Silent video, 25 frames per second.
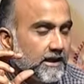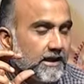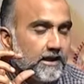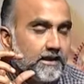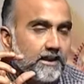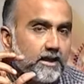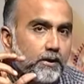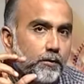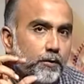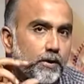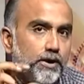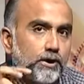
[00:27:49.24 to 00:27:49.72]

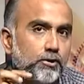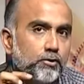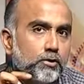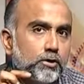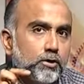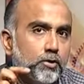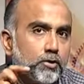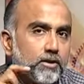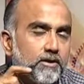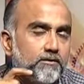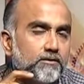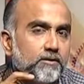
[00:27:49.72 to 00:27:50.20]
that when you are
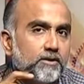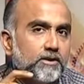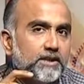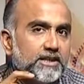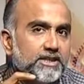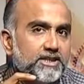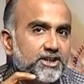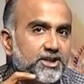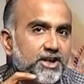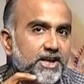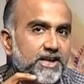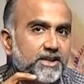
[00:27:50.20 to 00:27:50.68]
looking for
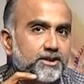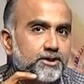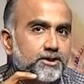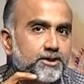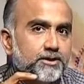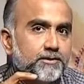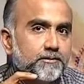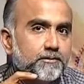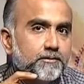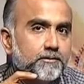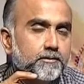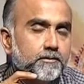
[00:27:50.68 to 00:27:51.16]
that
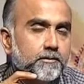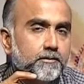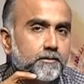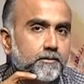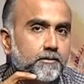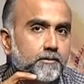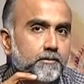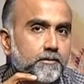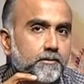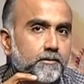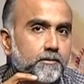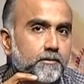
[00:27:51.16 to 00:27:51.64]
change,
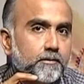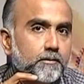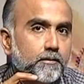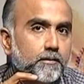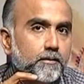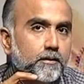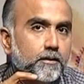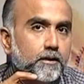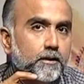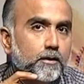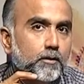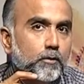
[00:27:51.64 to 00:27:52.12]

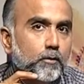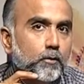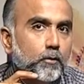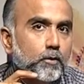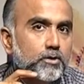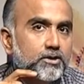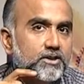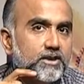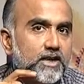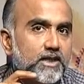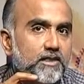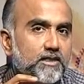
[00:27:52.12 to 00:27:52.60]

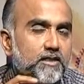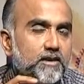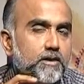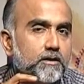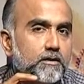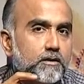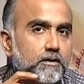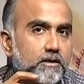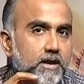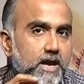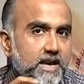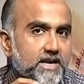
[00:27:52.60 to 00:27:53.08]
was that the
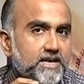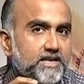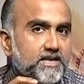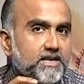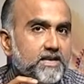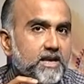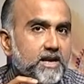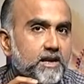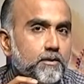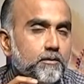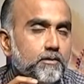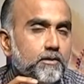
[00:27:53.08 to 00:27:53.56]
right
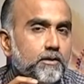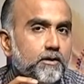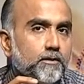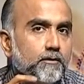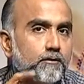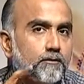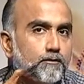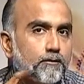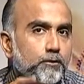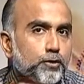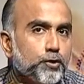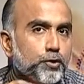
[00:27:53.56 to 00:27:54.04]
time
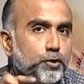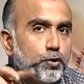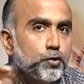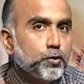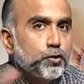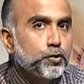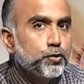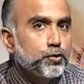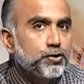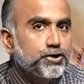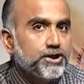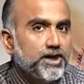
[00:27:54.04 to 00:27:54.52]
for you
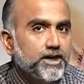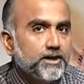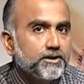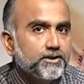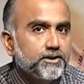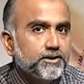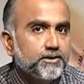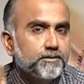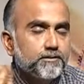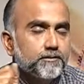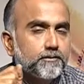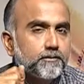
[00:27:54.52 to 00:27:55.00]
to
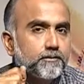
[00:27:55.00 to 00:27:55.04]
change?